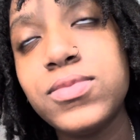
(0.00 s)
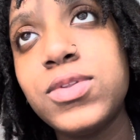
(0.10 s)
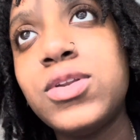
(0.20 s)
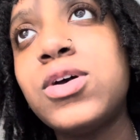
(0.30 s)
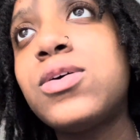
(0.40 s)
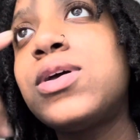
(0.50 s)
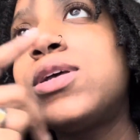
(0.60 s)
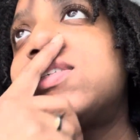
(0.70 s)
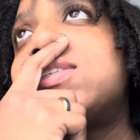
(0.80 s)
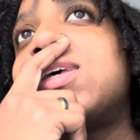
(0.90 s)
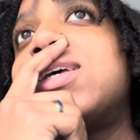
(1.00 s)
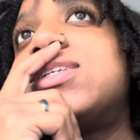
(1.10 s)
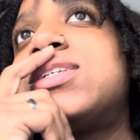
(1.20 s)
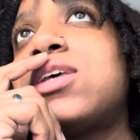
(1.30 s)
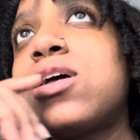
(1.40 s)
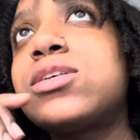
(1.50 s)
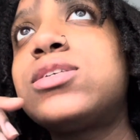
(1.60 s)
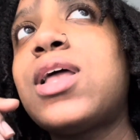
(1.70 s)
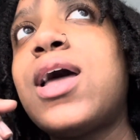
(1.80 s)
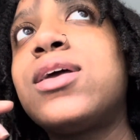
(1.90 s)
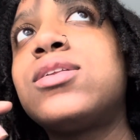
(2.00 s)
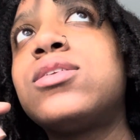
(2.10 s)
you know, it's it sucks that